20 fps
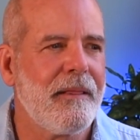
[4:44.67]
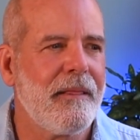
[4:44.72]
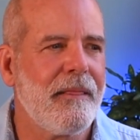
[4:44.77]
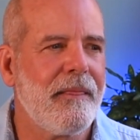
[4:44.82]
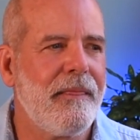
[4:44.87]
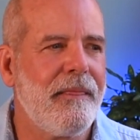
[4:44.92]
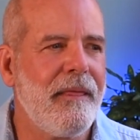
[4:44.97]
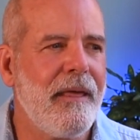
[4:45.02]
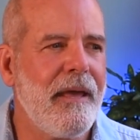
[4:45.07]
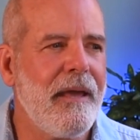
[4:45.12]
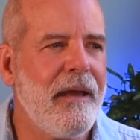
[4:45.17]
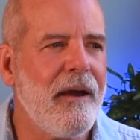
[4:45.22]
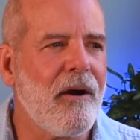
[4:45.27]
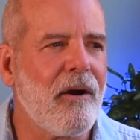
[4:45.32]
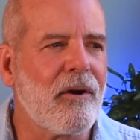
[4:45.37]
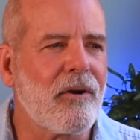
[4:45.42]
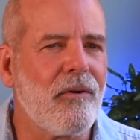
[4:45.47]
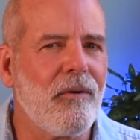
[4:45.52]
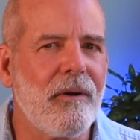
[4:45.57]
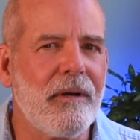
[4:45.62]
they
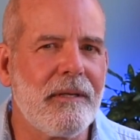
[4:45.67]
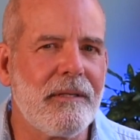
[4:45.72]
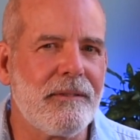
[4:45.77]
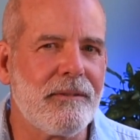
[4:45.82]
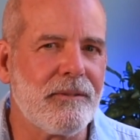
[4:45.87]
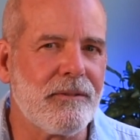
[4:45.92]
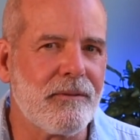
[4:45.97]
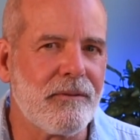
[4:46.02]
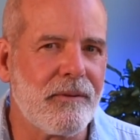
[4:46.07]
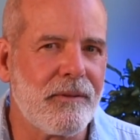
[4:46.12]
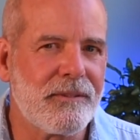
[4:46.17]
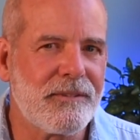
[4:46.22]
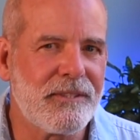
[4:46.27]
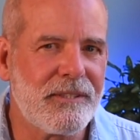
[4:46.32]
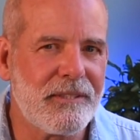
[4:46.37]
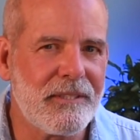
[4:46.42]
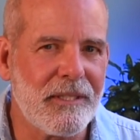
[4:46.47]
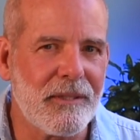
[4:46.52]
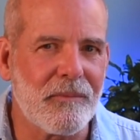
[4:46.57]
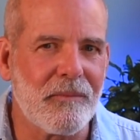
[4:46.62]
are going to
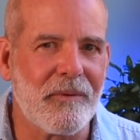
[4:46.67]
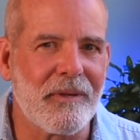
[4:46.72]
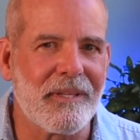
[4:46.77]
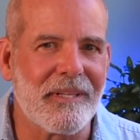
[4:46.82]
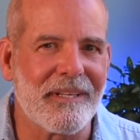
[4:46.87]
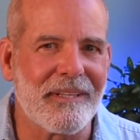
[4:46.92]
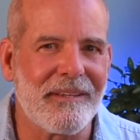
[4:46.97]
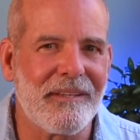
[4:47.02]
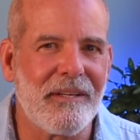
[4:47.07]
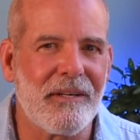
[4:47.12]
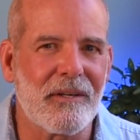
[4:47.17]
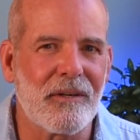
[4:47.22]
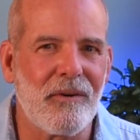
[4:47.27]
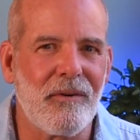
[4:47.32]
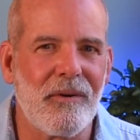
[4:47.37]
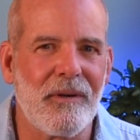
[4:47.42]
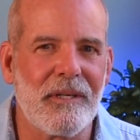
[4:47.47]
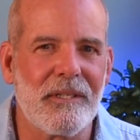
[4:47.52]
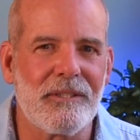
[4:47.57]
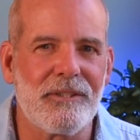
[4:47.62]
sit with it. They're
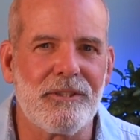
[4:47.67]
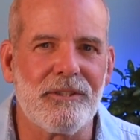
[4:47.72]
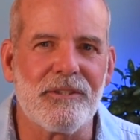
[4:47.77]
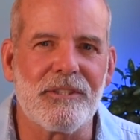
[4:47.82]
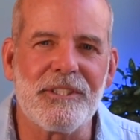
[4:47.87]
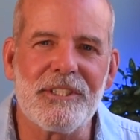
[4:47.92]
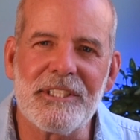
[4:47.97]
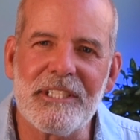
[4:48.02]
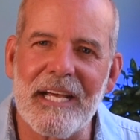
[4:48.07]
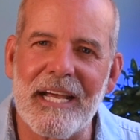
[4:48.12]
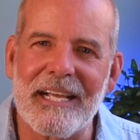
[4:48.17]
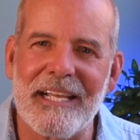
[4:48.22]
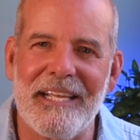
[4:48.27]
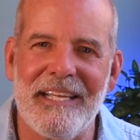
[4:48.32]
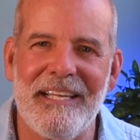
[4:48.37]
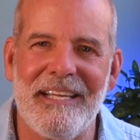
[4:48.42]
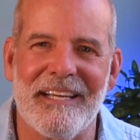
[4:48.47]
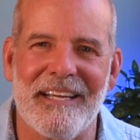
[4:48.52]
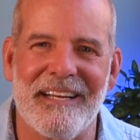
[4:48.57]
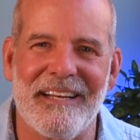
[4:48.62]
going to check
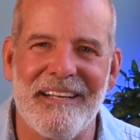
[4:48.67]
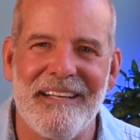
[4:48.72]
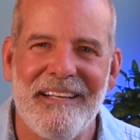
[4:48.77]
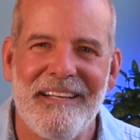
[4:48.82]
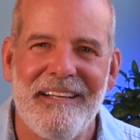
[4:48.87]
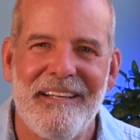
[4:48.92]
in.